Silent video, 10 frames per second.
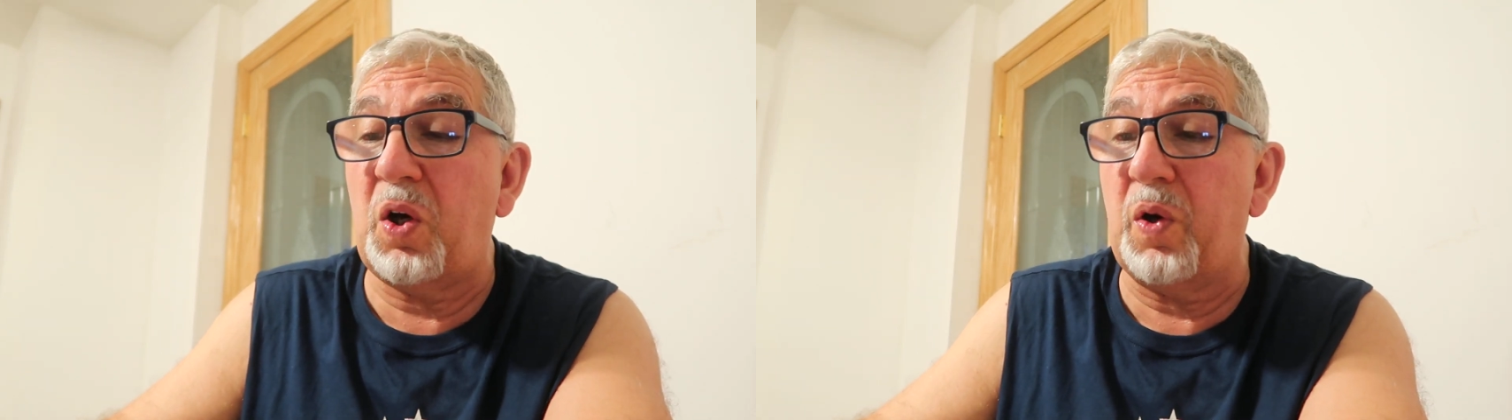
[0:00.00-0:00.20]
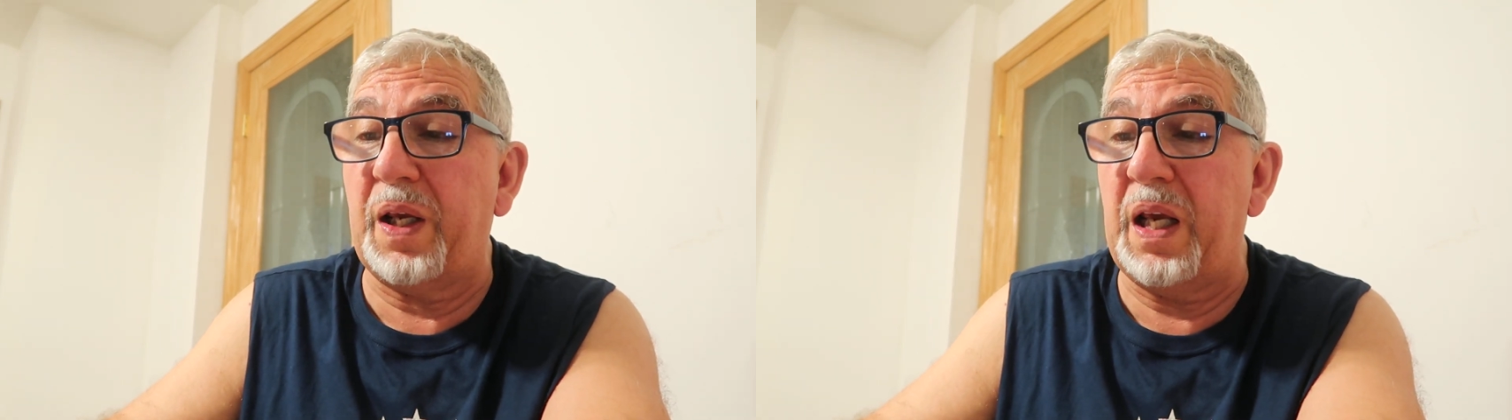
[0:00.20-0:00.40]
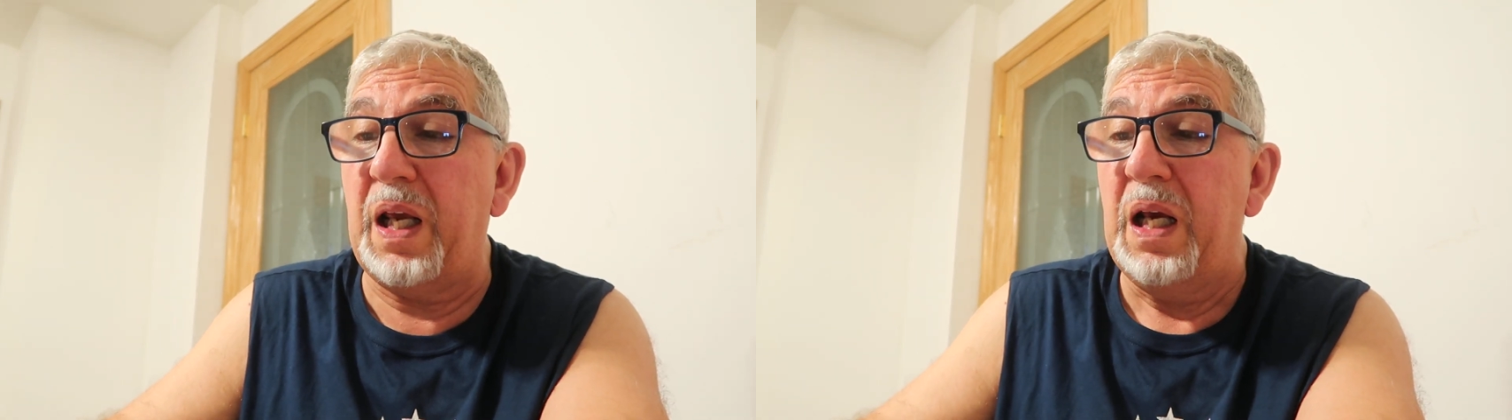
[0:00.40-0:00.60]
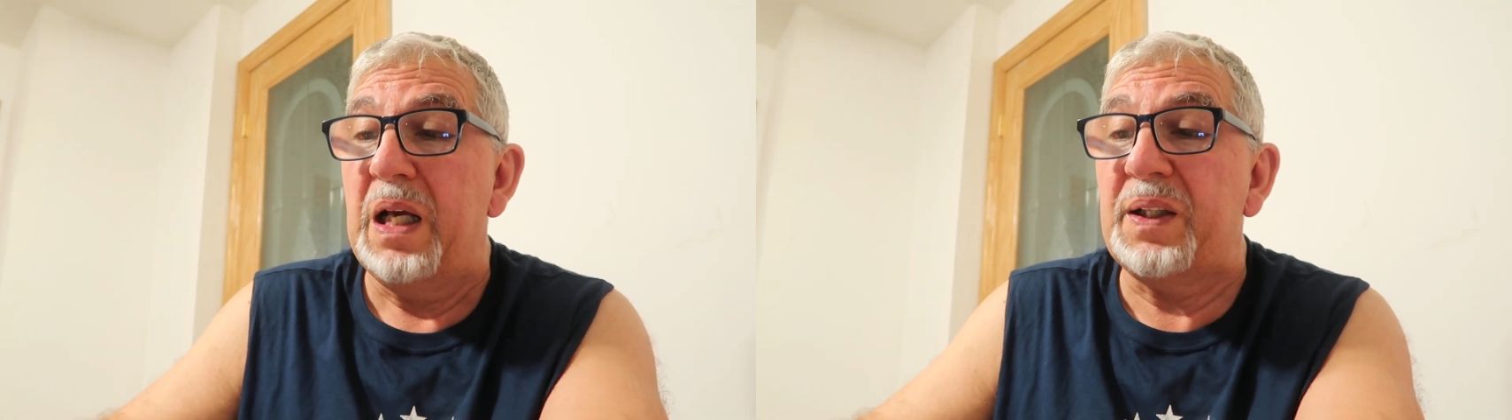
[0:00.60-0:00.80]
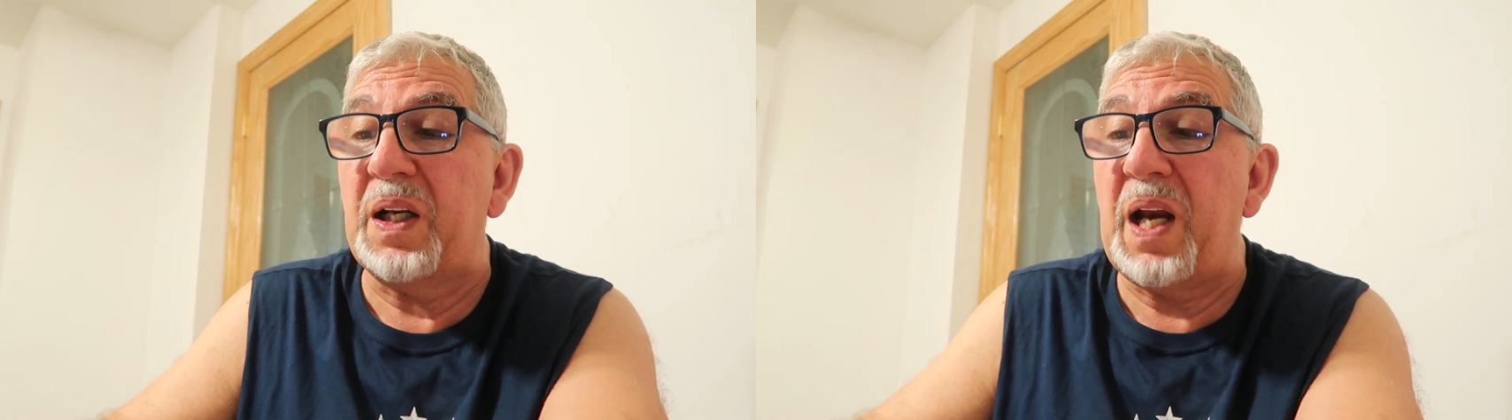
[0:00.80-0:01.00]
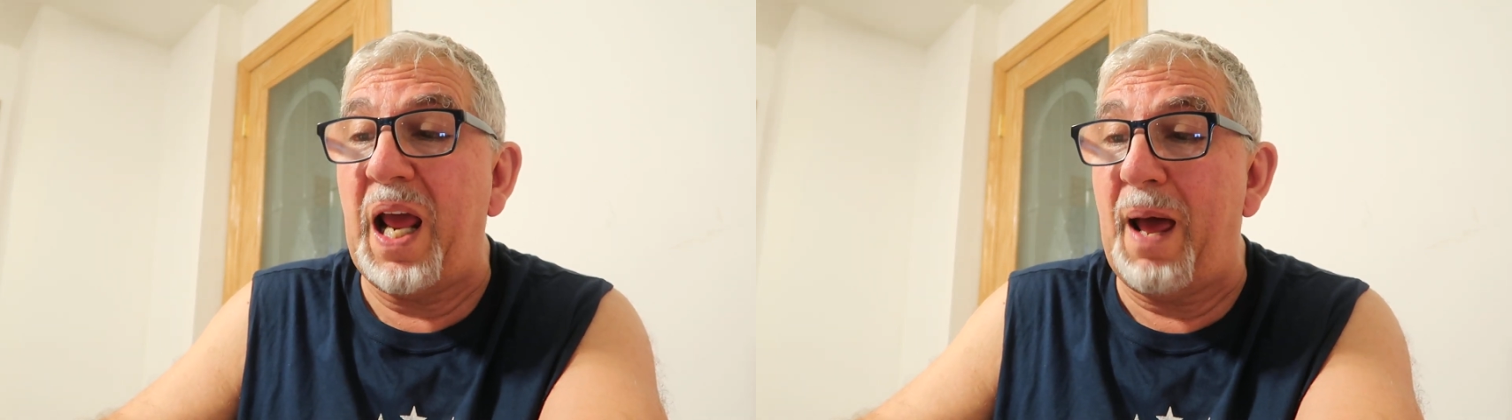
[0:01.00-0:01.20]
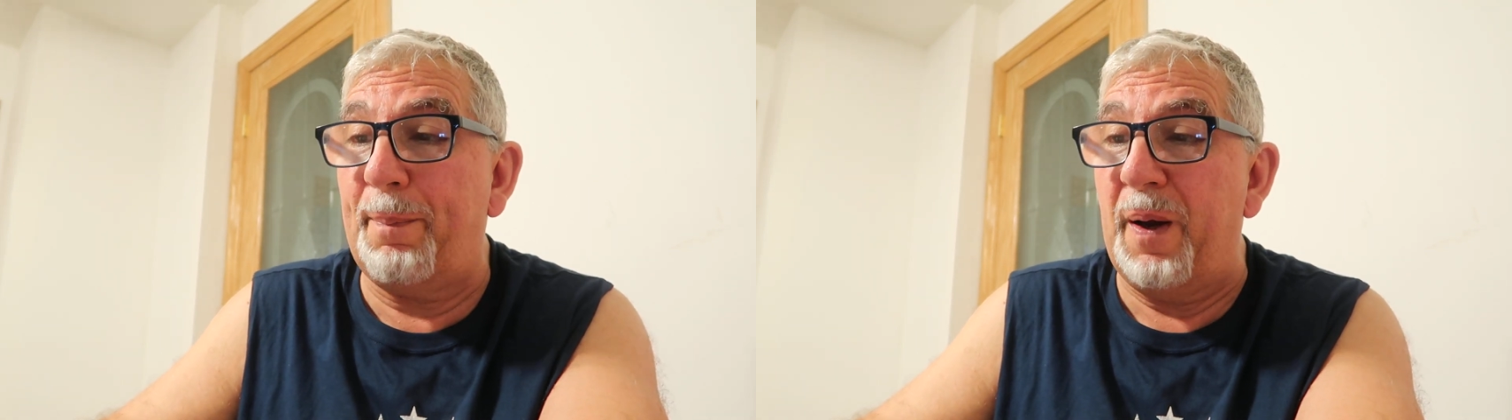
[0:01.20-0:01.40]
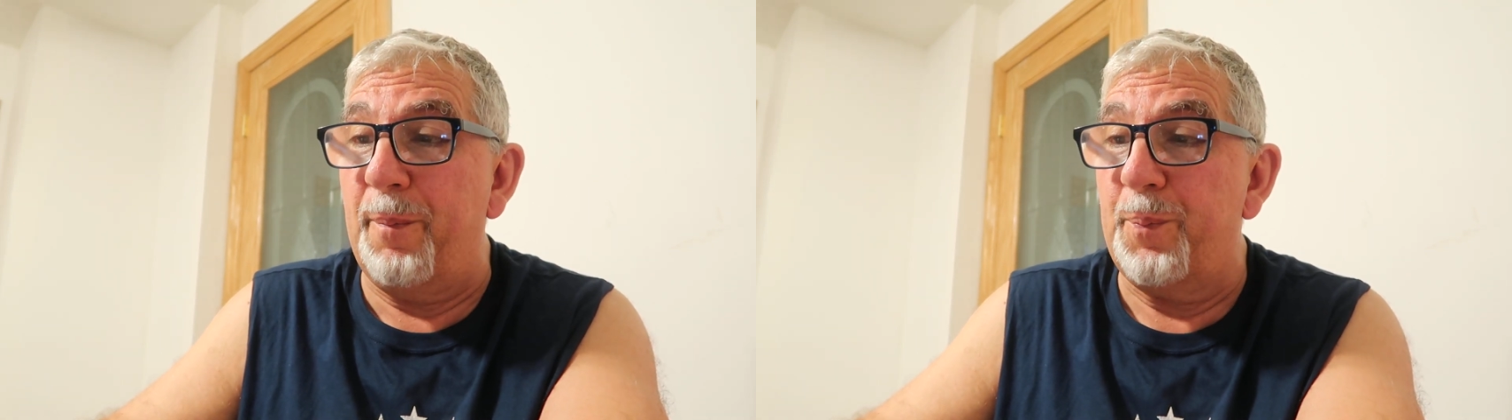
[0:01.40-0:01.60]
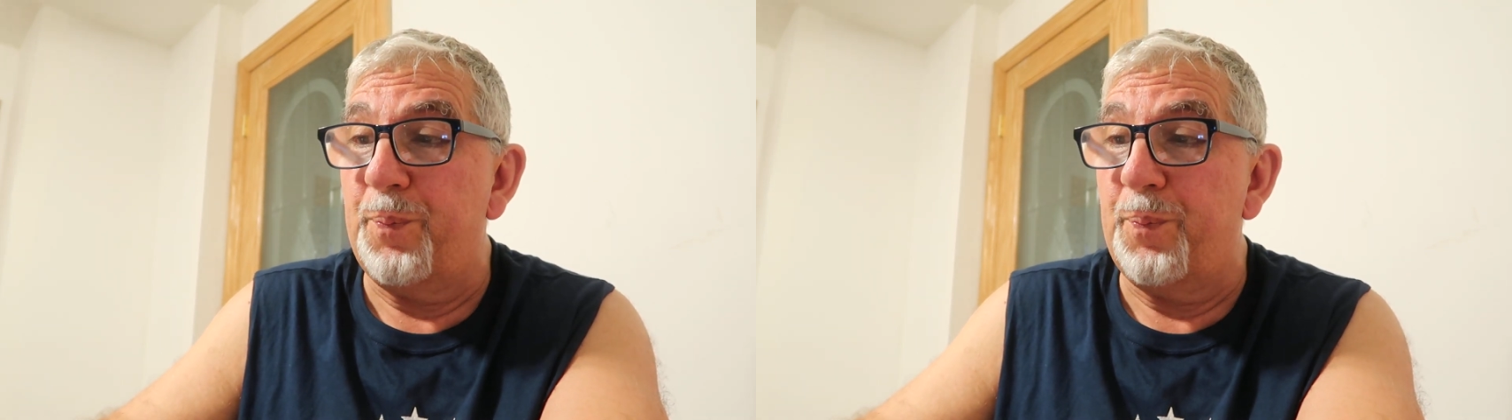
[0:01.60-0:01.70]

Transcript: Turkey, didn't happen.